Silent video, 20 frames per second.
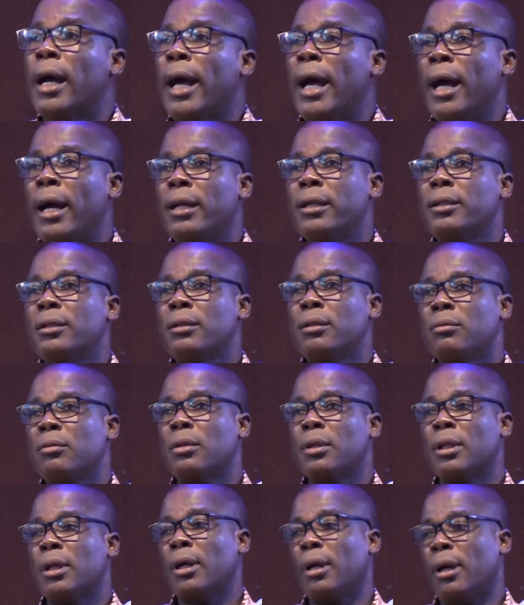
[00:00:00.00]
And
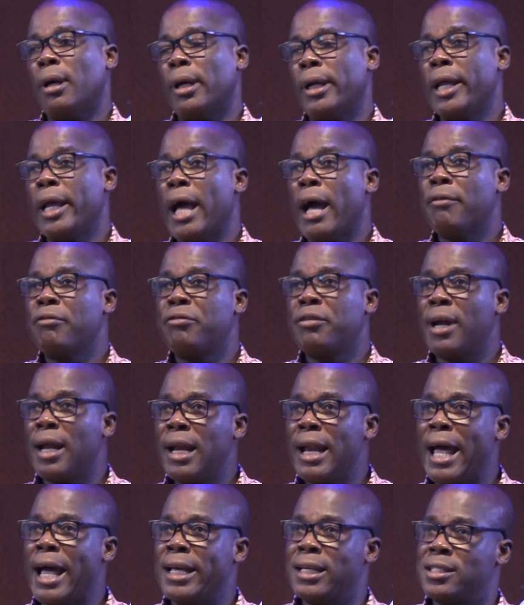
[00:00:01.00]
they have
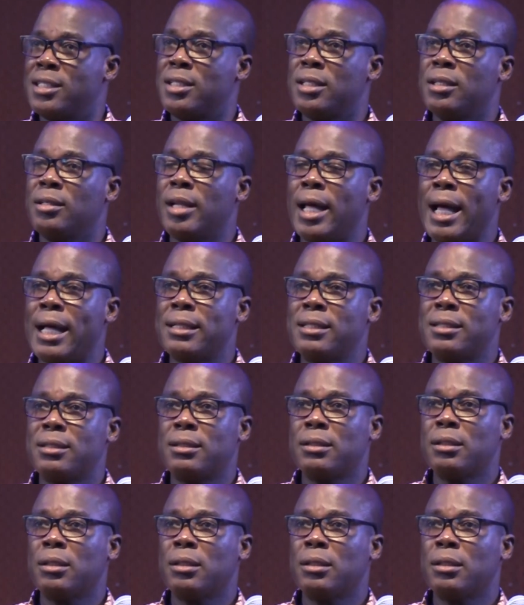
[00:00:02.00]
realized that